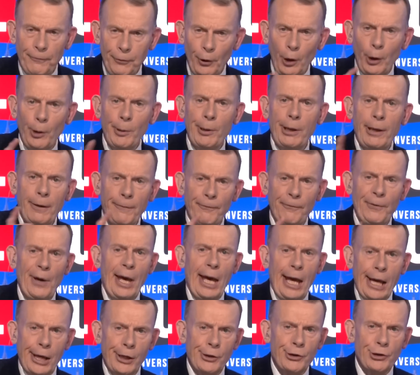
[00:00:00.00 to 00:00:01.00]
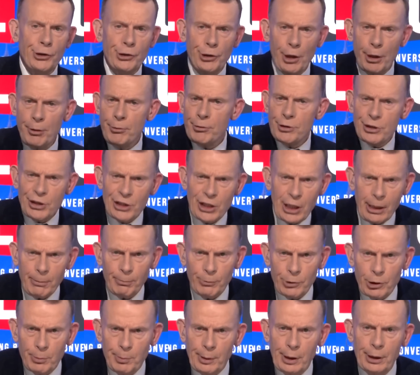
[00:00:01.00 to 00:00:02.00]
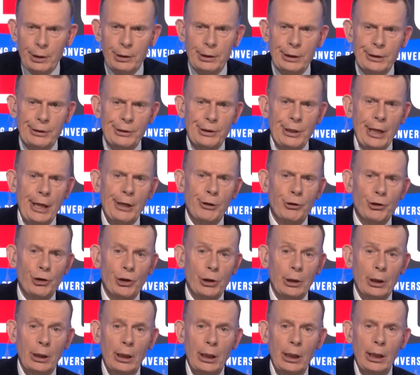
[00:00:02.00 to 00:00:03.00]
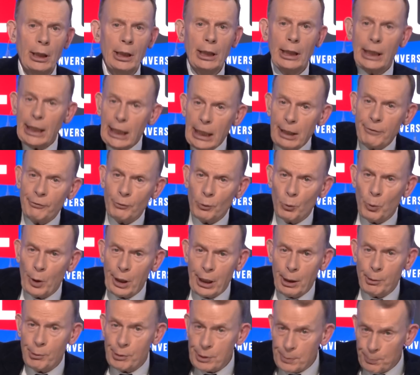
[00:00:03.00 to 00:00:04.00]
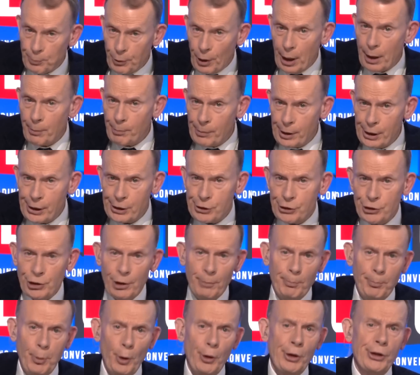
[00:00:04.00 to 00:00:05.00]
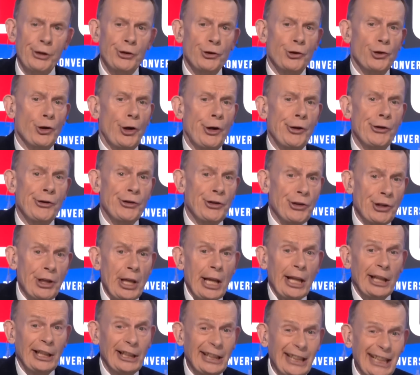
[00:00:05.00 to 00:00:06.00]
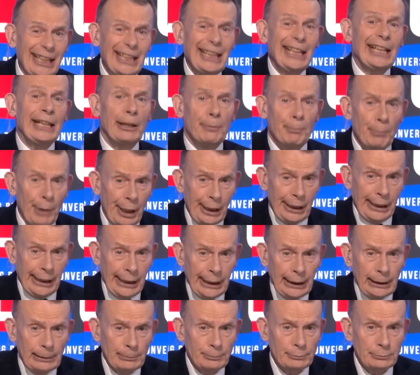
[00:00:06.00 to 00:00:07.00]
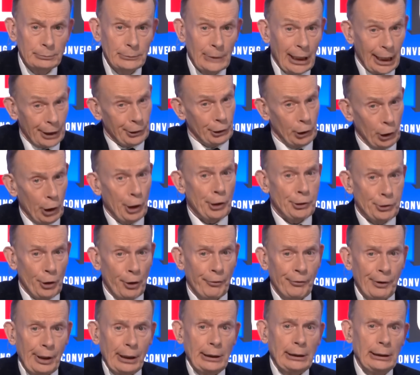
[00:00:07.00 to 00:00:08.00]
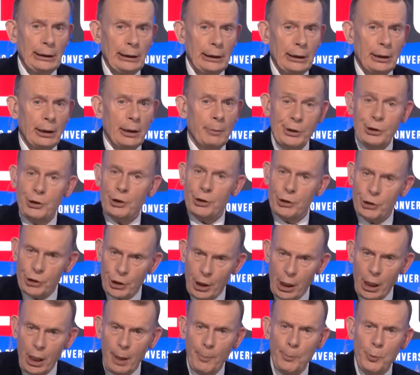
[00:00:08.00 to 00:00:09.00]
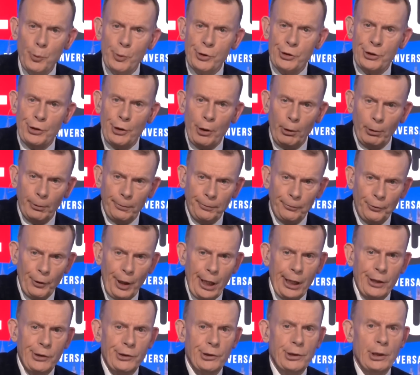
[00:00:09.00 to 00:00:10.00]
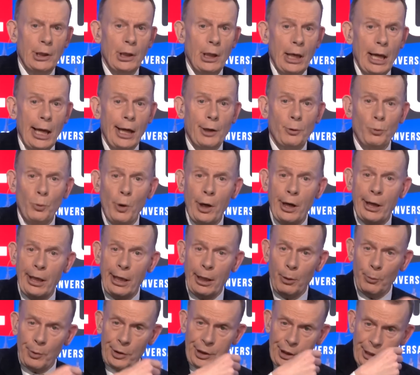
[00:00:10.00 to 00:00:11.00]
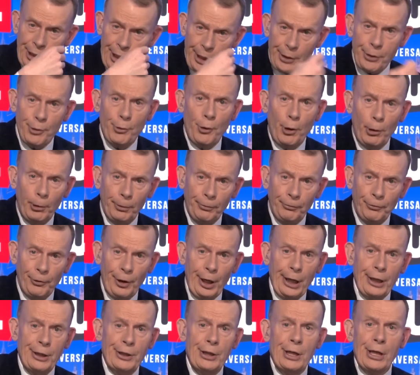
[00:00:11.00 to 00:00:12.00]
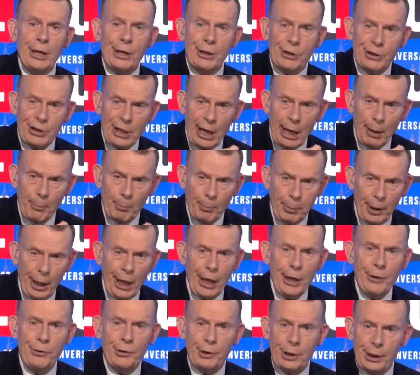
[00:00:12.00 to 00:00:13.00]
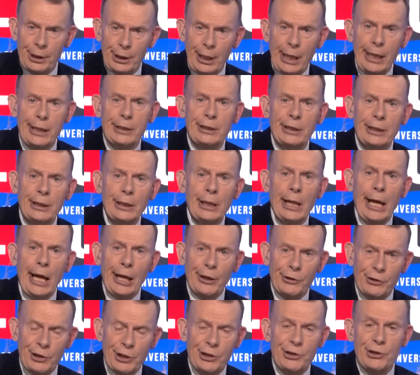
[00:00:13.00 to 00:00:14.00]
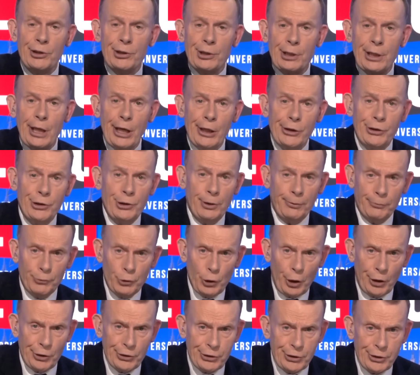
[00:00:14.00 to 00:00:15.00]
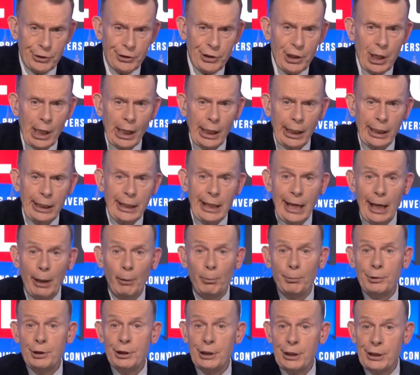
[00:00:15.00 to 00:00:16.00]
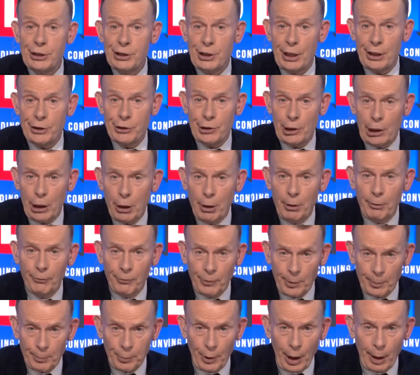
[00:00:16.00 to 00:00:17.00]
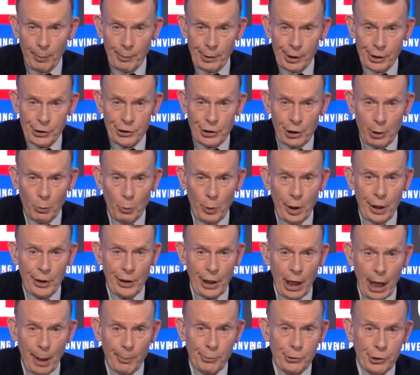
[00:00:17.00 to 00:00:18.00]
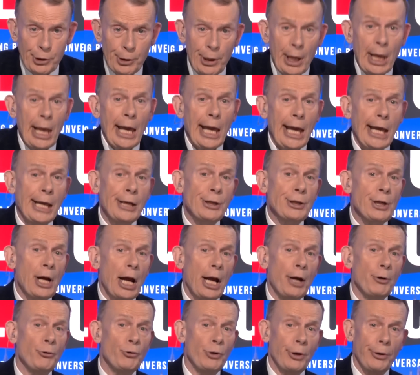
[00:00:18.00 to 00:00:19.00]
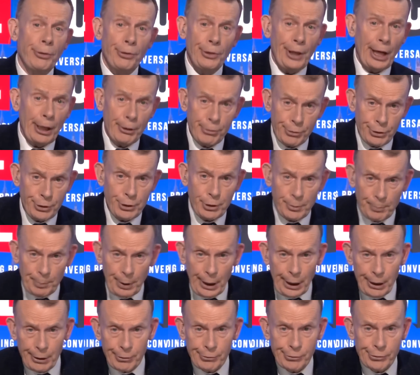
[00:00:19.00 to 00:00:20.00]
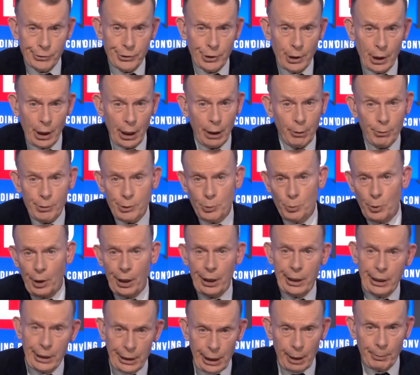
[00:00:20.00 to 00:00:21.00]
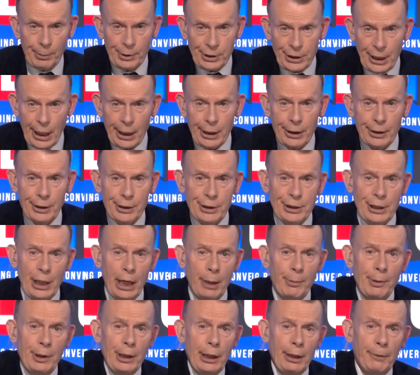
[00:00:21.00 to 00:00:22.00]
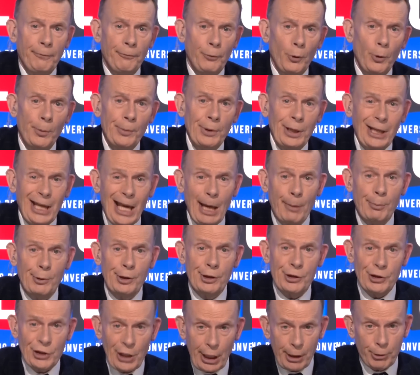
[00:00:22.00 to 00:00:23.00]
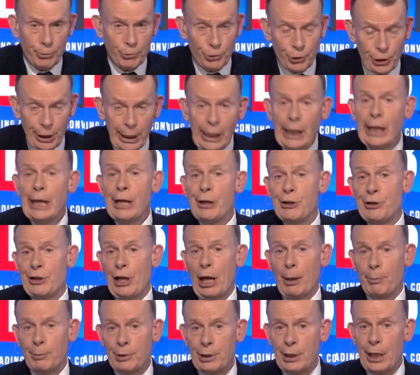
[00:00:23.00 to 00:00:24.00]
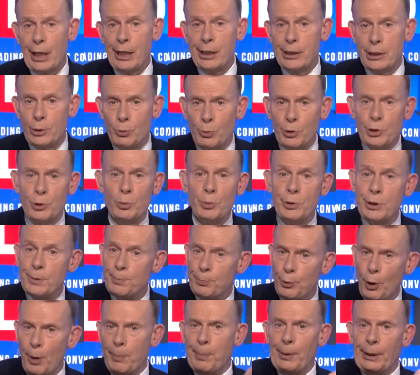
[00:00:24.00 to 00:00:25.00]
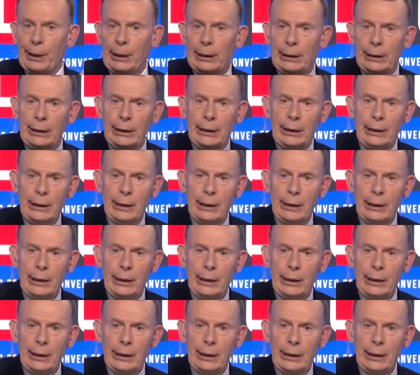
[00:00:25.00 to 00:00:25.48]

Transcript: The following facts don't seem to be in contention. Even when he was Prime Minister, Boris Johnson needed money, and a lot of it. Mister Sharp was an old friend and working with another old friend, Sam Blythe, a Canadian and distant cousin of Johnson's, he helped to discuss a loan for the Prime Minister worth up to eight hundred thousand pounds. He was working at number ten at the time and he informed the Cabinet Secretary, Simon Case, which was proper.